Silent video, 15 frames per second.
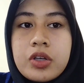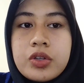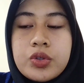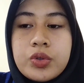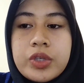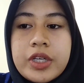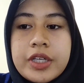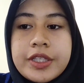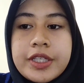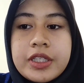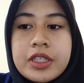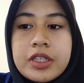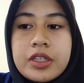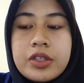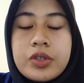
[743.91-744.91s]
to
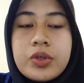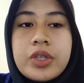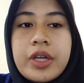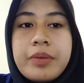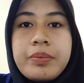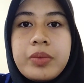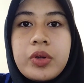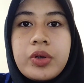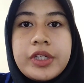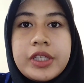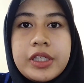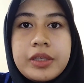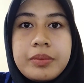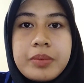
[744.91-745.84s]
getting a good employee,